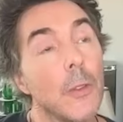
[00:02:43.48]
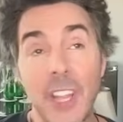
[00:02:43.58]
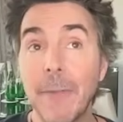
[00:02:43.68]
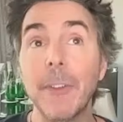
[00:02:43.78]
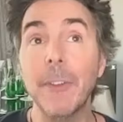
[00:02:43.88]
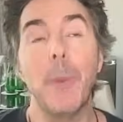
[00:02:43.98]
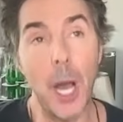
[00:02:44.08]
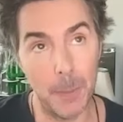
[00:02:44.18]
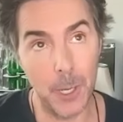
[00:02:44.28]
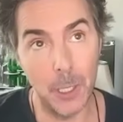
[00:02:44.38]
Definitely
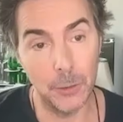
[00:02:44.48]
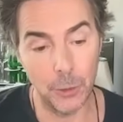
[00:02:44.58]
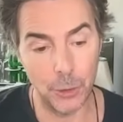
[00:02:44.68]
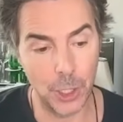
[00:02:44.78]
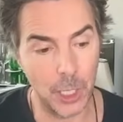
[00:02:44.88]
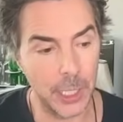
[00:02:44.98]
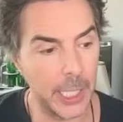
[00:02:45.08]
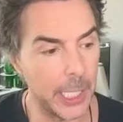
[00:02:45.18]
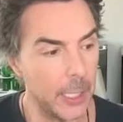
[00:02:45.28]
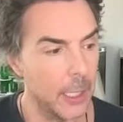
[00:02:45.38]
pop culture
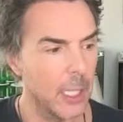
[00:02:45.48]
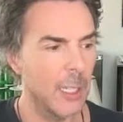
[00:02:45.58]
junkie,